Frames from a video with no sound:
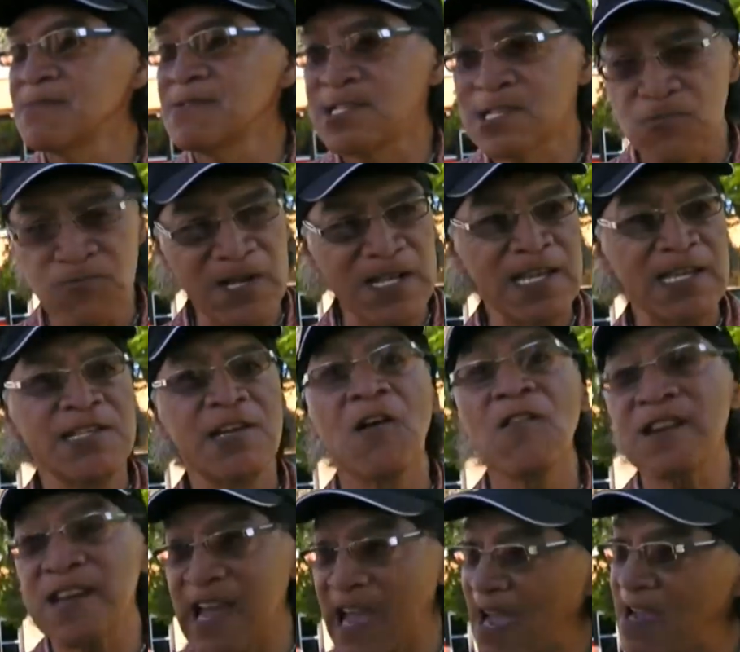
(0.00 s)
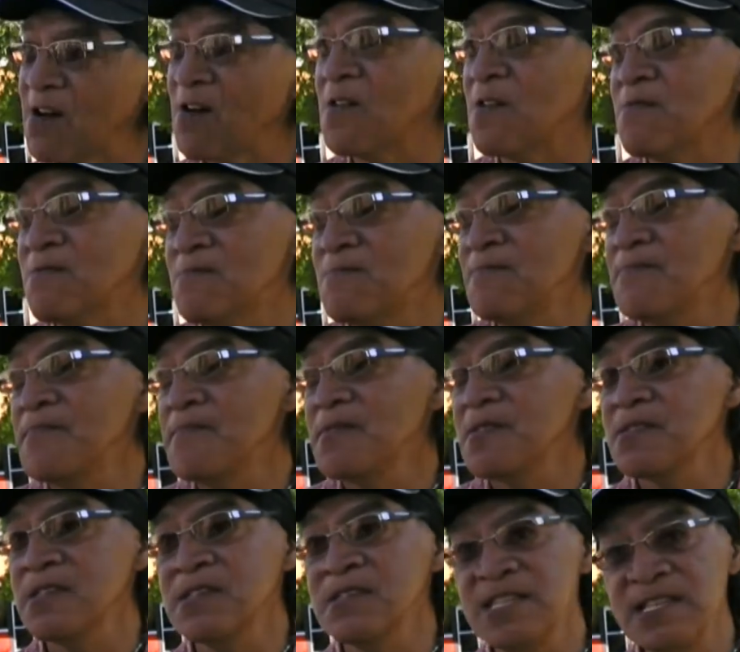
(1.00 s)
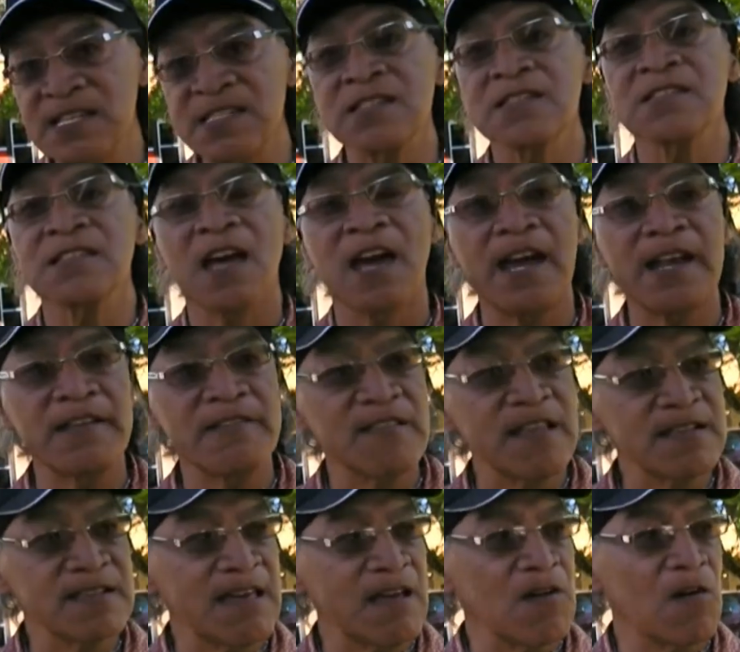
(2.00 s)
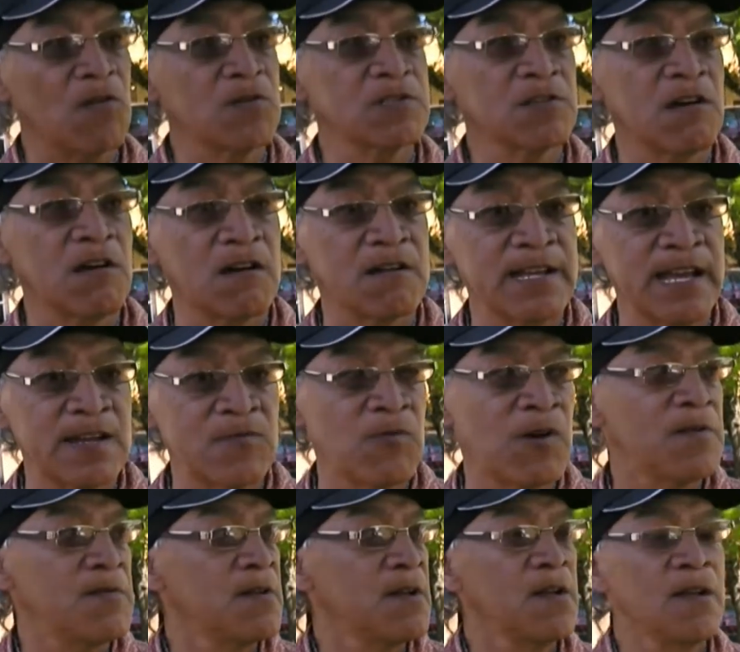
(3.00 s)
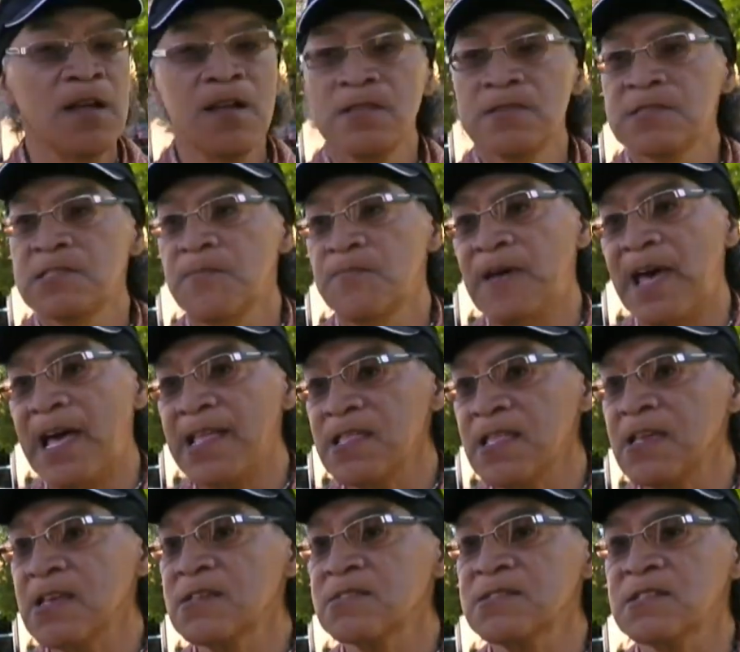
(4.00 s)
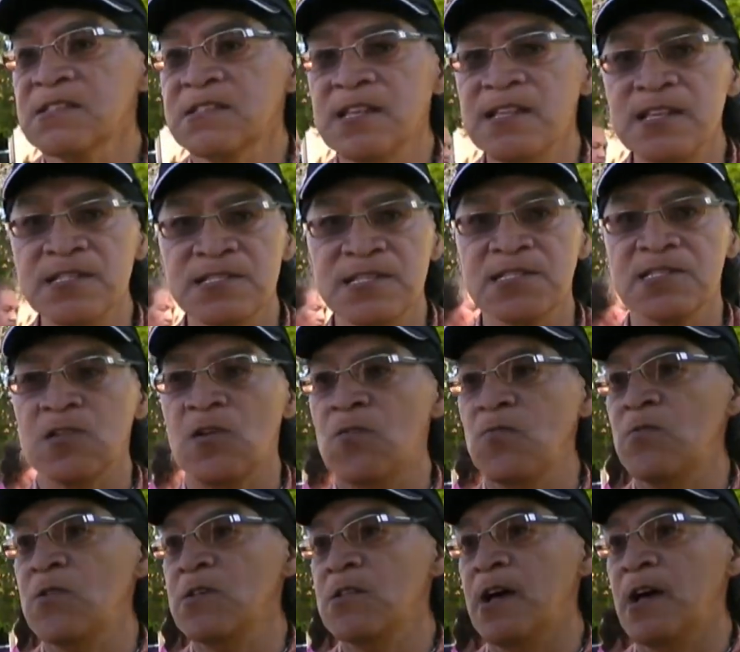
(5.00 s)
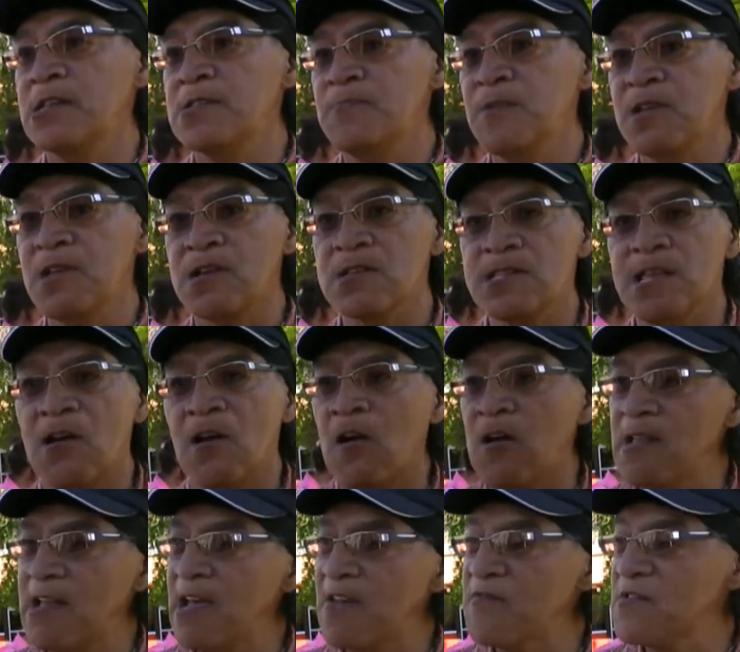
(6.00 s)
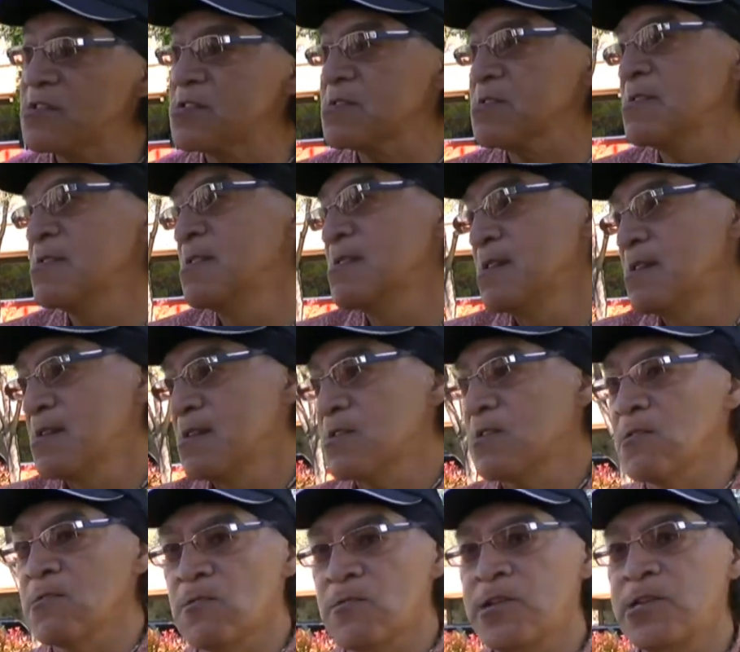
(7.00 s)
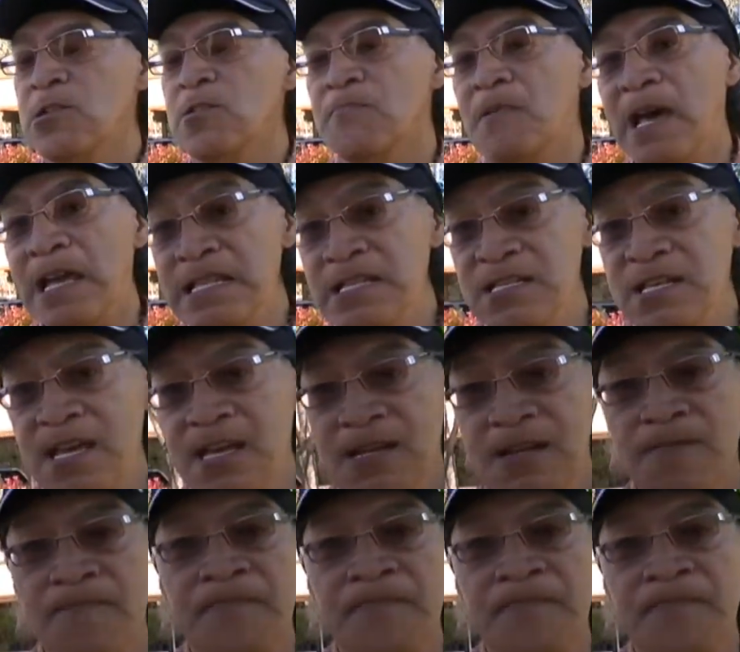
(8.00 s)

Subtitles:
It's really Ukiah. See, this is the kind of thing that goes on, and what the bad thing is the citizens don't realize because they all have this colonial mindset.